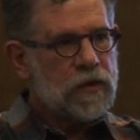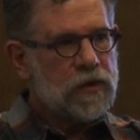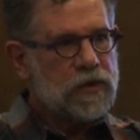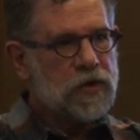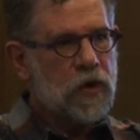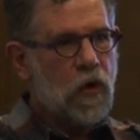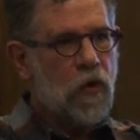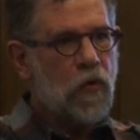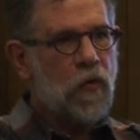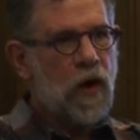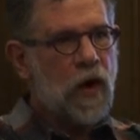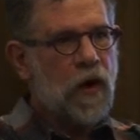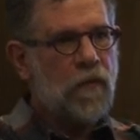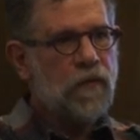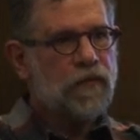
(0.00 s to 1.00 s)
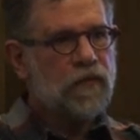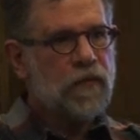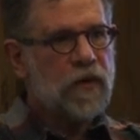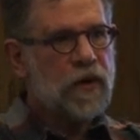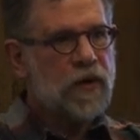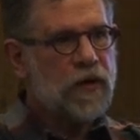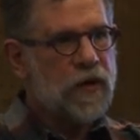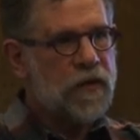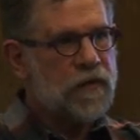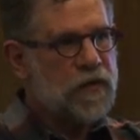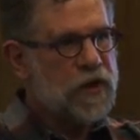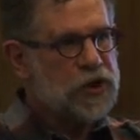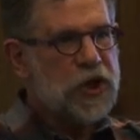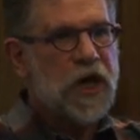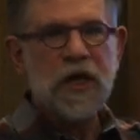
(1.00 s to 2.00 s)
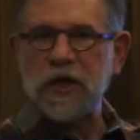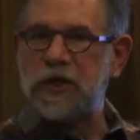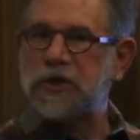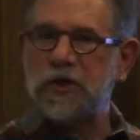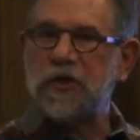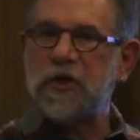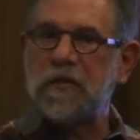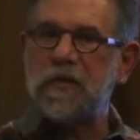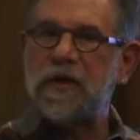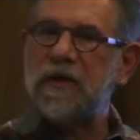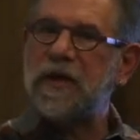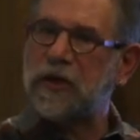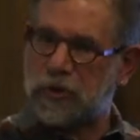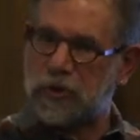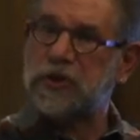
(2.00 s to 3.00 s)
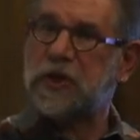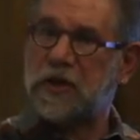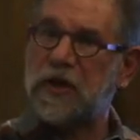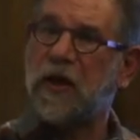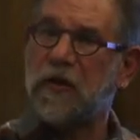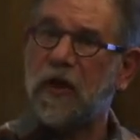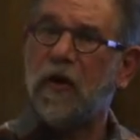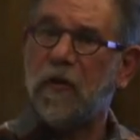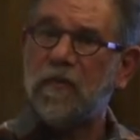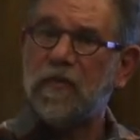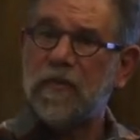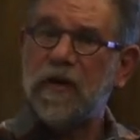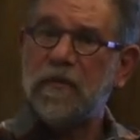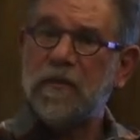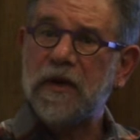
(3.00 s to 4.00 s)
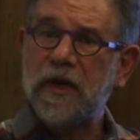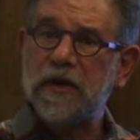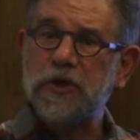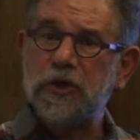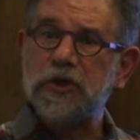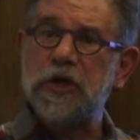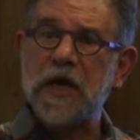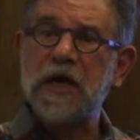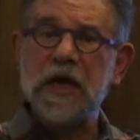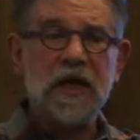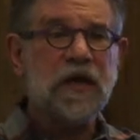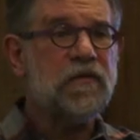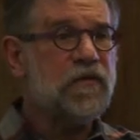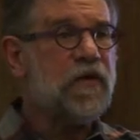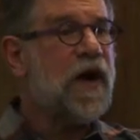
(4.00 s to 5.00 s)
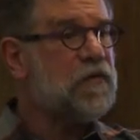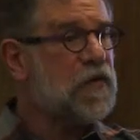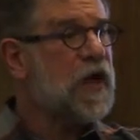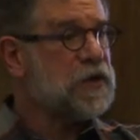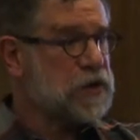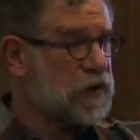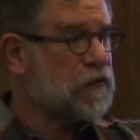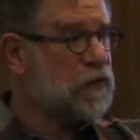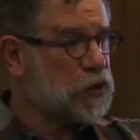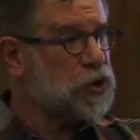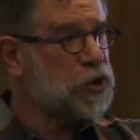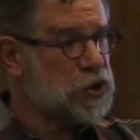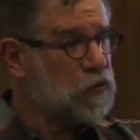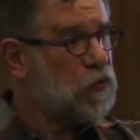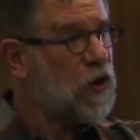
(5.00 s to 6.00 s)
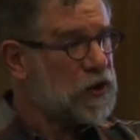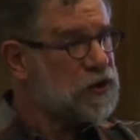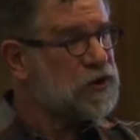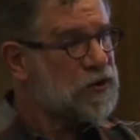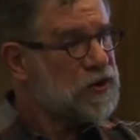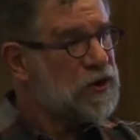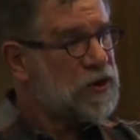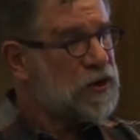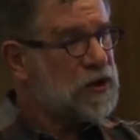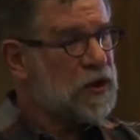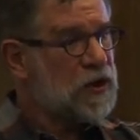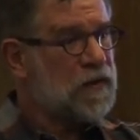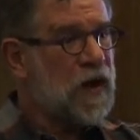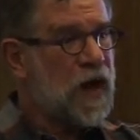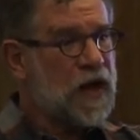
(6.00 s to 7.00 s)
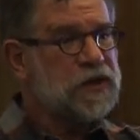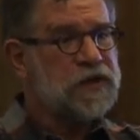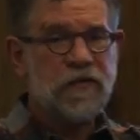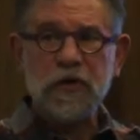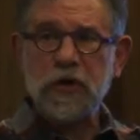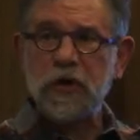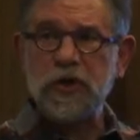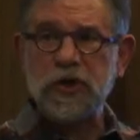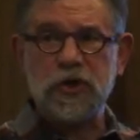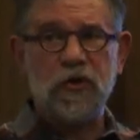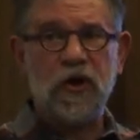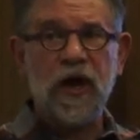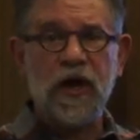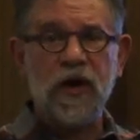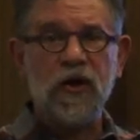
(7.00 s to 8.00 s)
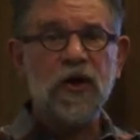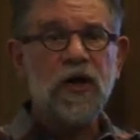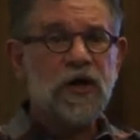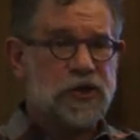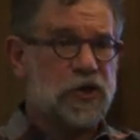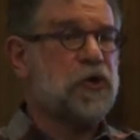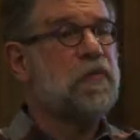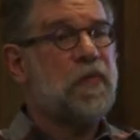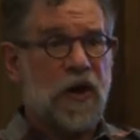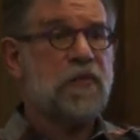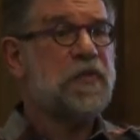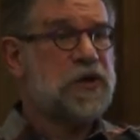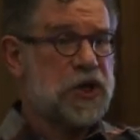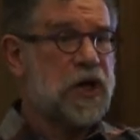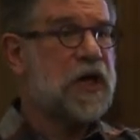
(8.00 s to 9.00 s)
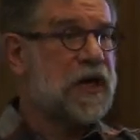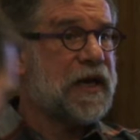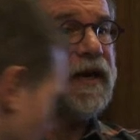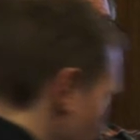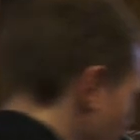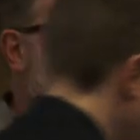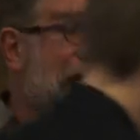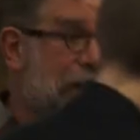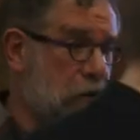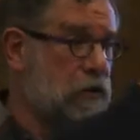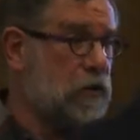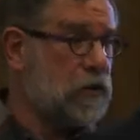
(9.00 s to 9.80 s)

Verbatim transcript: So the check-ins are going to be interesting in them because you're checking in 5 class definitions at once. The odds of a collision are higher, so you better be checking in a lot.